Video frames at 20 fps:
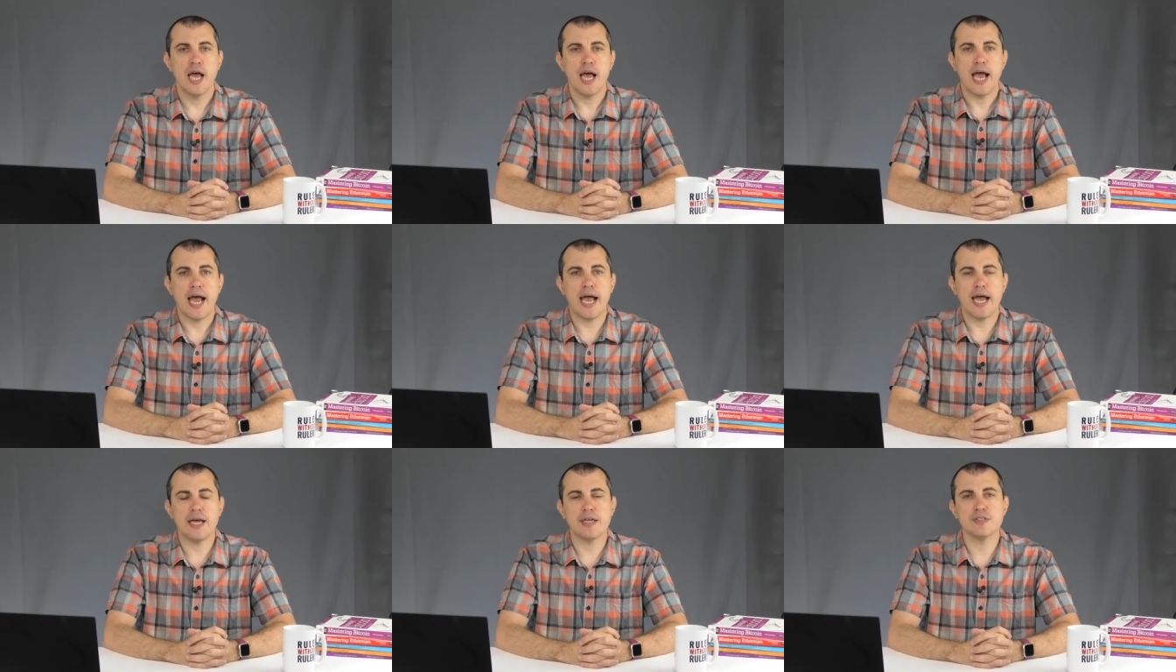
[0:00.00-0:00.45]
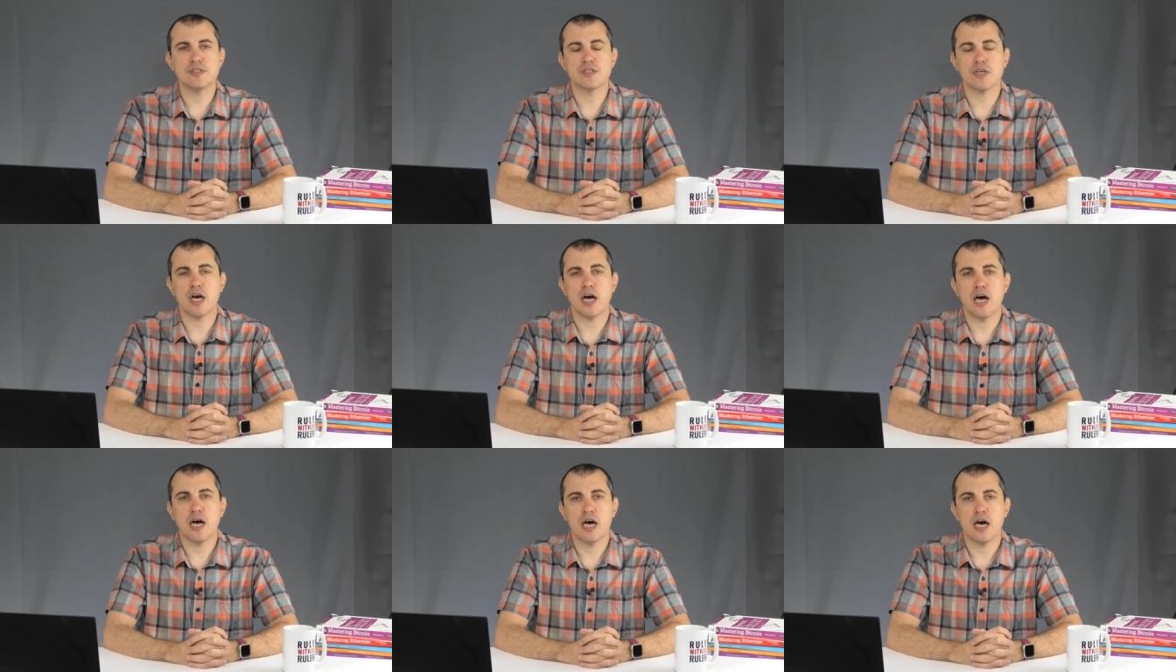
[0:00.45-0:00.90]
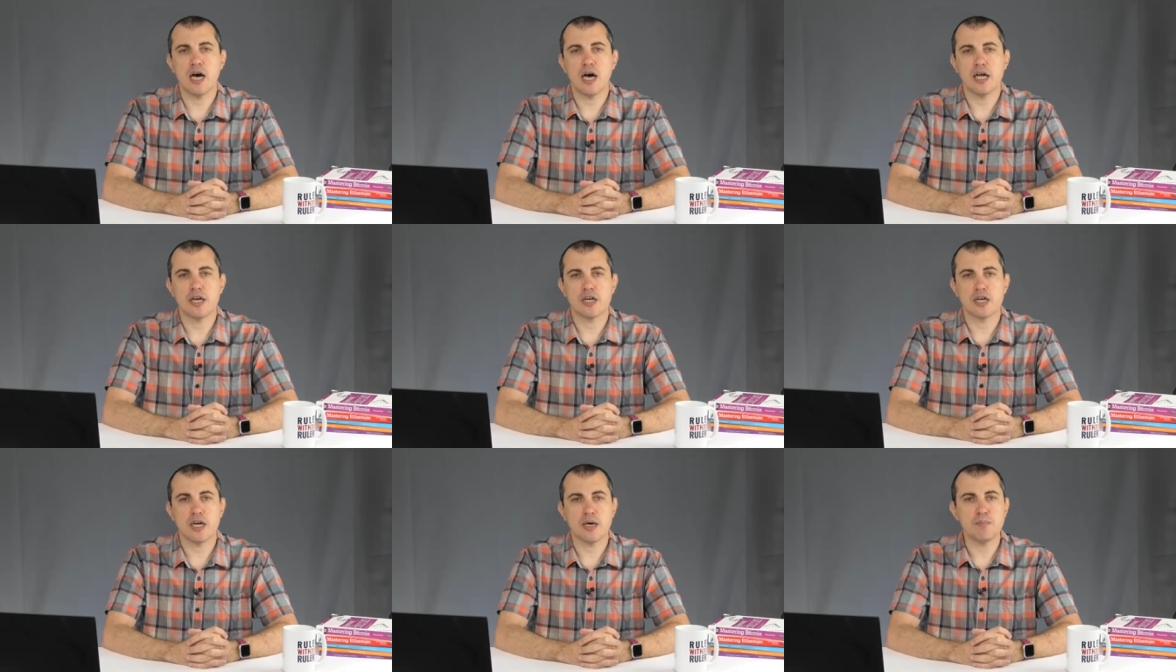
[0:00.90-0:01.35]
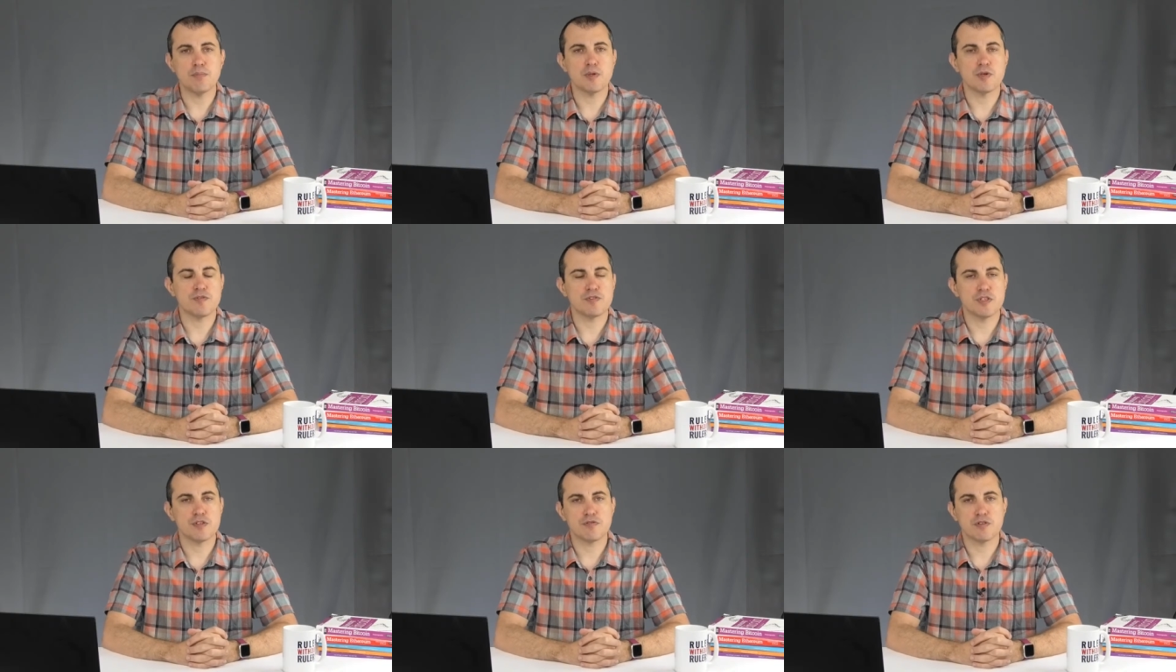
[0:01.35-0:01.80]
and in a number
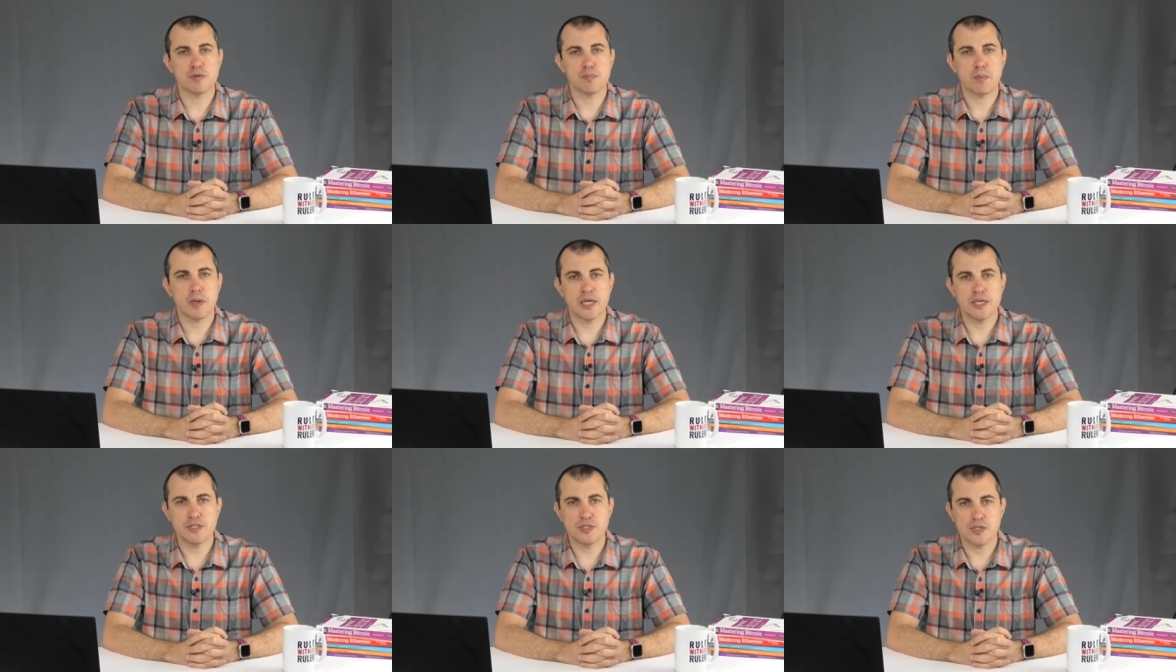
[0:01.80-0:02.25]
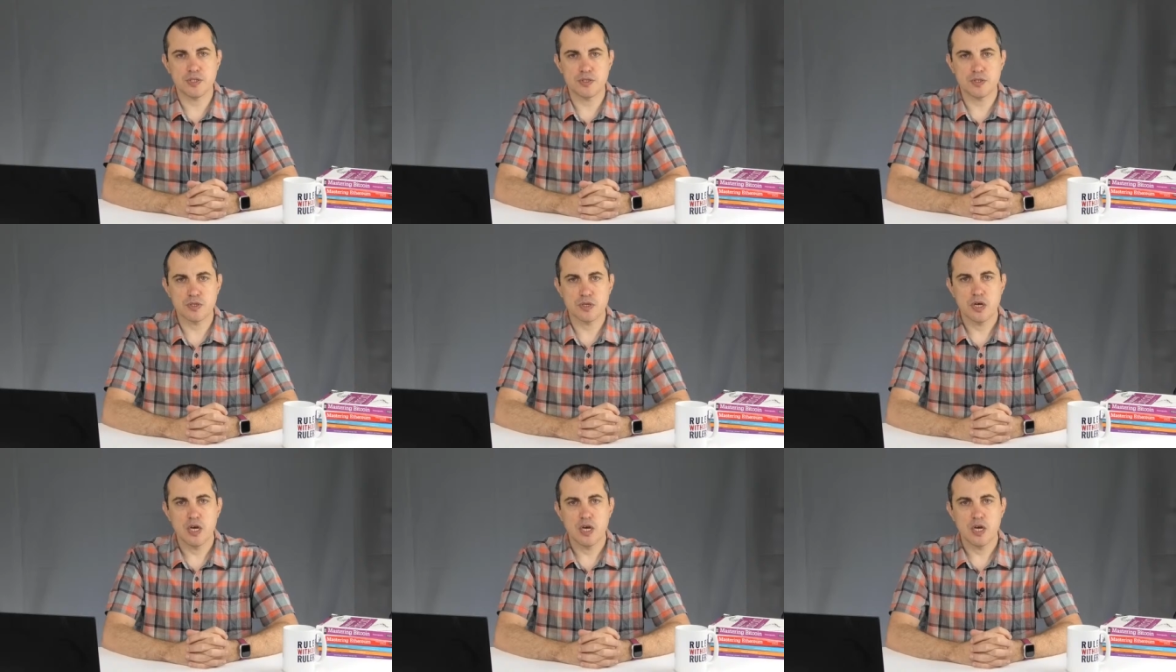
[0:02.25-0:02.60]
of different places,